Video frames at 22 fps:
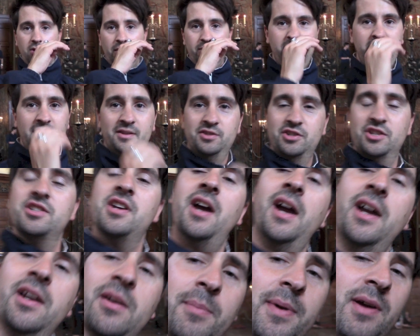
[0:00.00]
probably
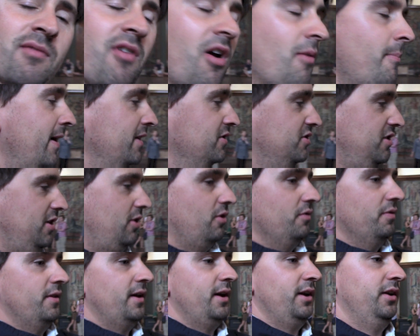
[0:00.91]
entertain and be
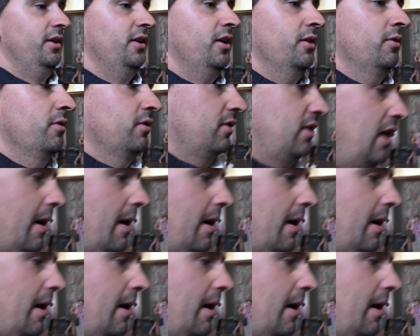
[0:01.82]
romantic on that, you know. A